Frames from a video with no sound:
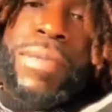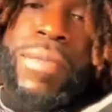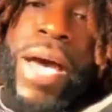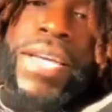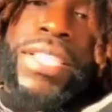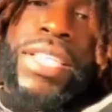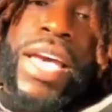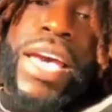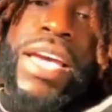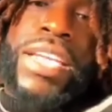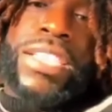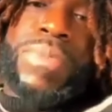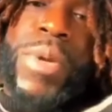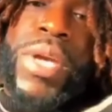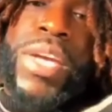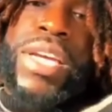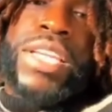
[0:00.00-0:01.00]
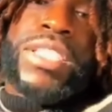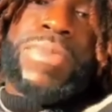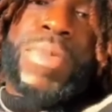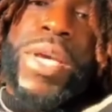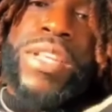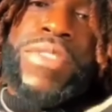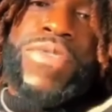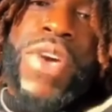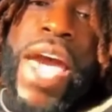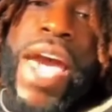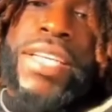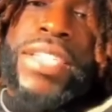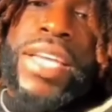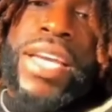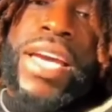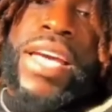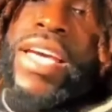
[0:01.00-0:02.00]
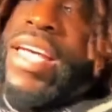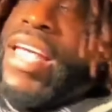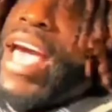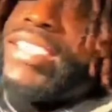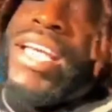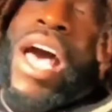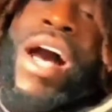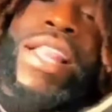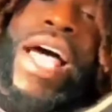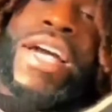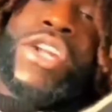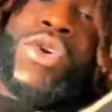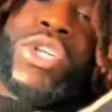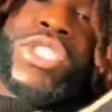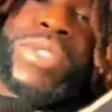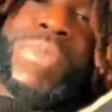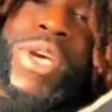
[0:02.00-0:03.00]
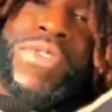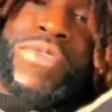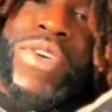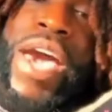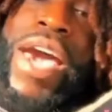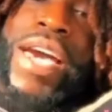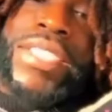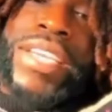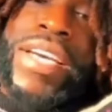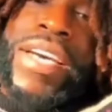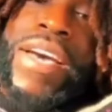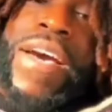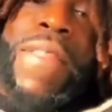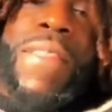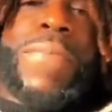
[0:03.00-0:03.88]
Somebody said he's spit, he's spitting facts in here. That's all I do is spit facts.